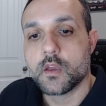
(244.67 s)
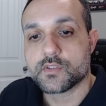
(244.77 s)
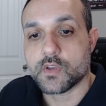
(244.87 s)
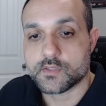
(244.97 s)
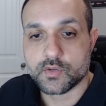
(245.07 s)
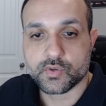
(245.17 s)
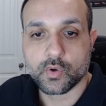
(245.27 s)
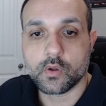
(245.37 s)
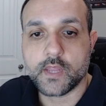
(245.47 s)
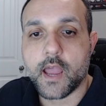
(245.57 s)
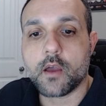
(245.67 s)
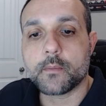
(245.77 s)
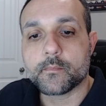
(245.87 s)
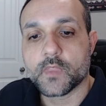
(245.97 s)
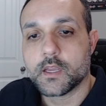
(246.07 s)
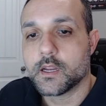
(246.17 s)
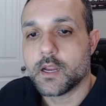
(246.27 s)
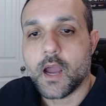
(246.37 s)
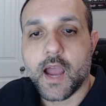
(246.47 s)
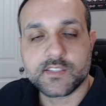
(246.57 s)
So as I scroll down,
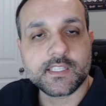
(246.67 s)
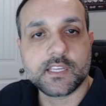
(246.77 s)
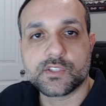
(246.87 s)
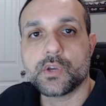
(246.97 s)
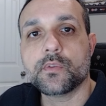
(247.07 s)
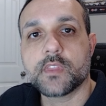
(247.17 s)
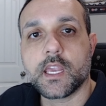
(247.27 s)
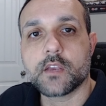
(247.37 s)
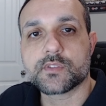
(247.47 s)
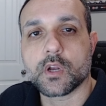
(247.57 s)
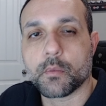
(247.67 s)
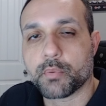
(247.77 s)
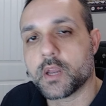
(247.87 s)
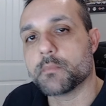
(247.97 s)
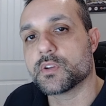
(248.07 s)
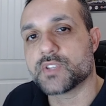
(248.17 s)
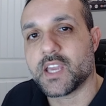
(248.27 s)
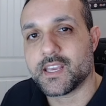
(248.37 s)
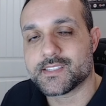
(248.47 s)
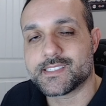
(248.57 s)
I see two things that are pretty much
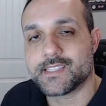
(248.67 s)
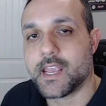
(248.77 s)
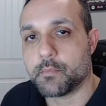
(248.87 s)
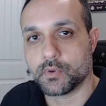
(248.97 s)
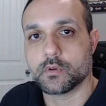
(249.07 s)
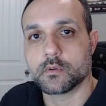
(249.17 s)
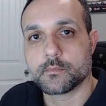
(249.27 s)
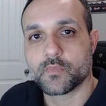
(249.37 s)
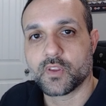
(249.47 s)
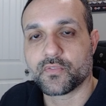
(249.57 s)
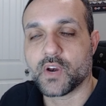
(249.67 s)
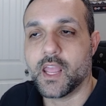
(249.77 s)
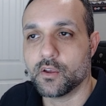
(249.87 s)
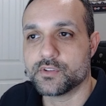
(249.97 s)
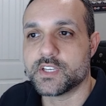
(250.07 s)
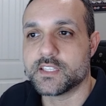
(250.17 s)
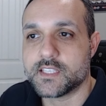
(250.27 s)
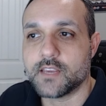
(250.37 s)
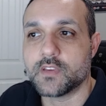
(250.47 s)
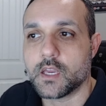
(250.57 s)
a staple for LG
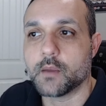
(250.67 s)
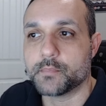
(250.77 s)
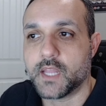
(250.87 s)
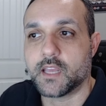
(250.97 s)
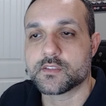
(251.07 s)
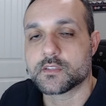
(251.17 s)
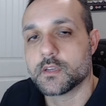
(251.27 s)
TV updates,